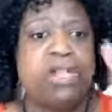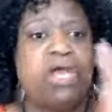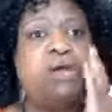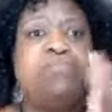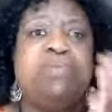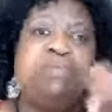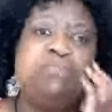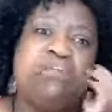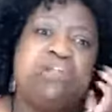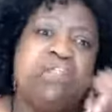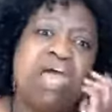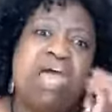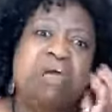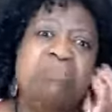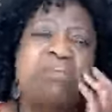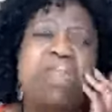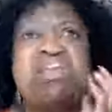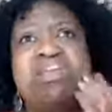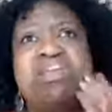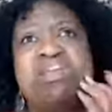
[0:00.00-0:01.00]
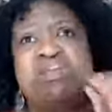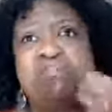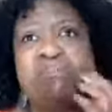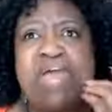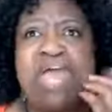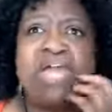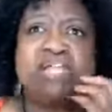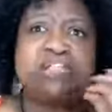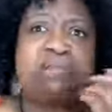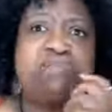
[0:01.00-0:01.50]
I'll be glad when I can get
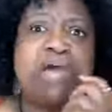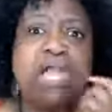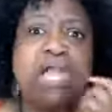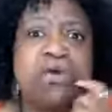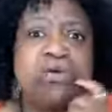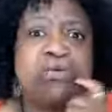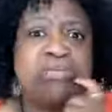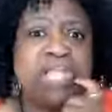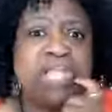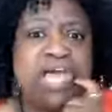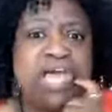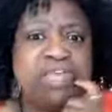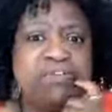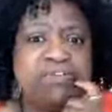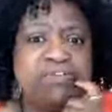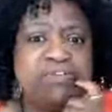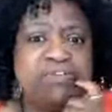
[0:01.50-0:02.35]
back to my old life,